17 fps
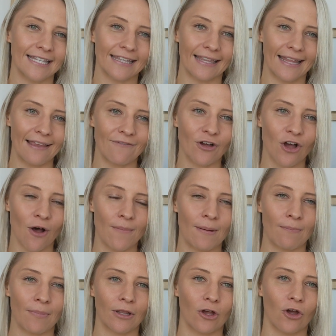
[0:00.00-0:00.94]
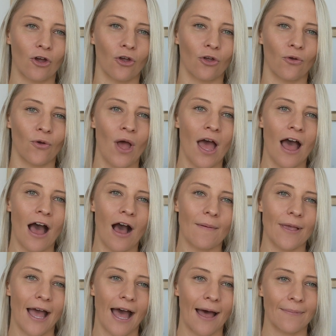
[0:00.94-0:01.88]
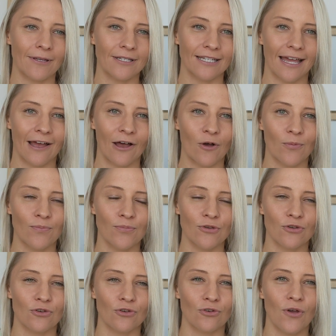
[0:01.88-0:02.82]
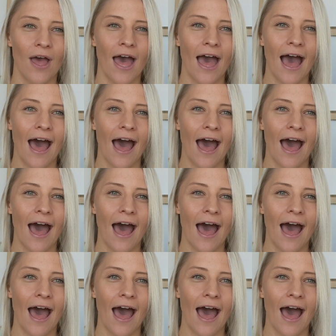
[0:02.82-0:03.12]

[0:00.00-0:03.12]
leave a comment below. I'll be happy to help you.